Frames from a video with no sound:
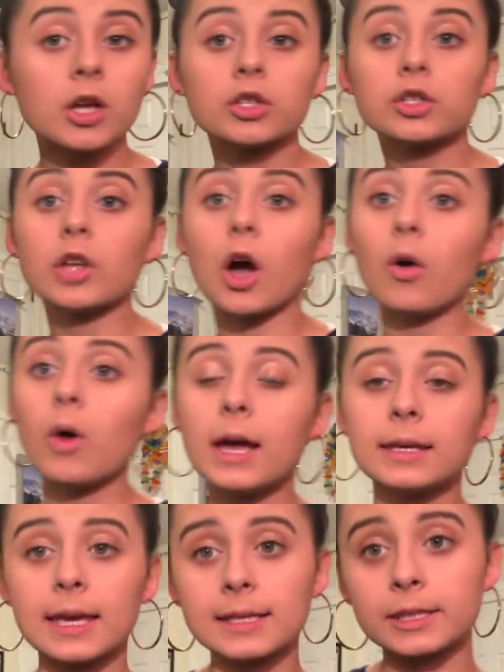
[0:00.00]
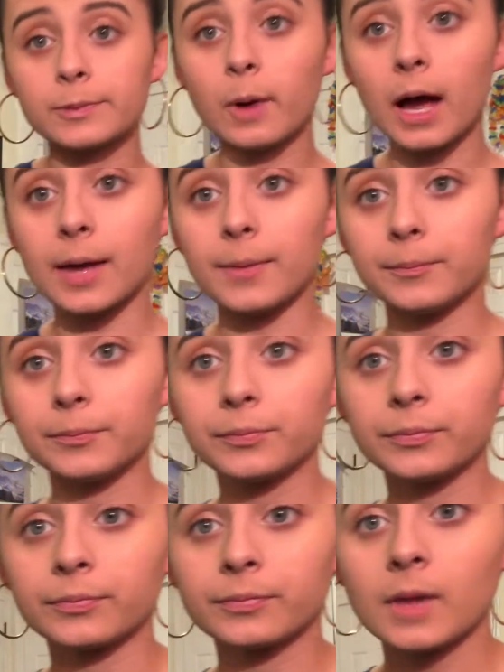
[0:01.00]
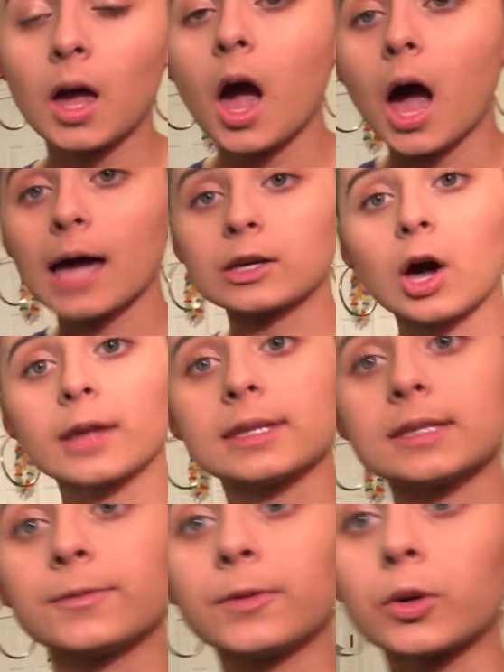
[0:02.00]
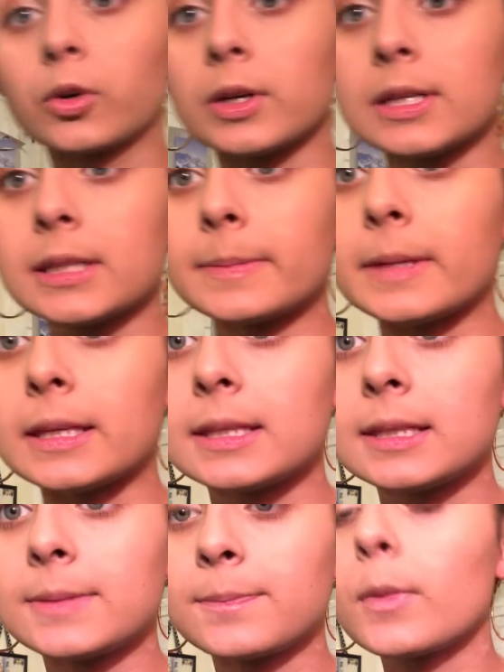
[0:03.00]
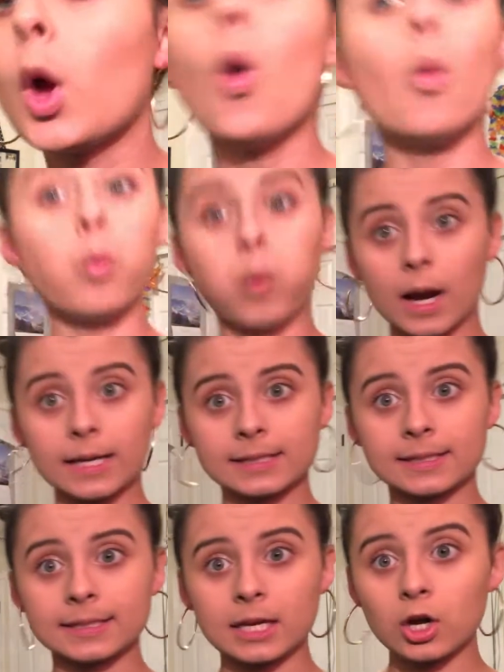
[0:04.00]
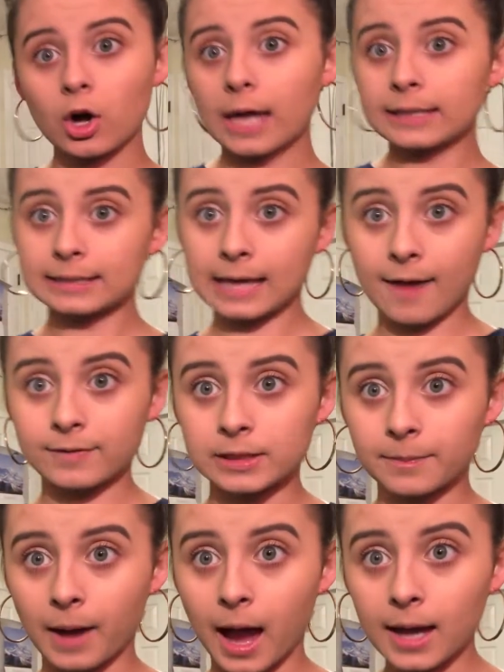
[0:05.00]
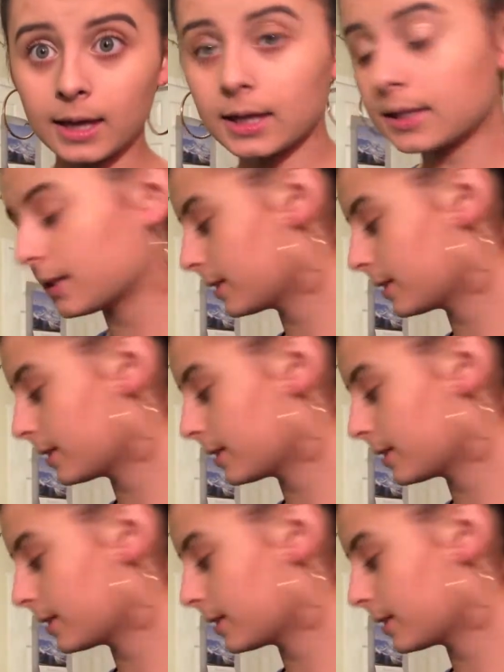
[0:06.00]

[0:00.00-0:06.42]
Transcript: So, guess what? I got this for Christmas. What a steal, I didn't have to buy it.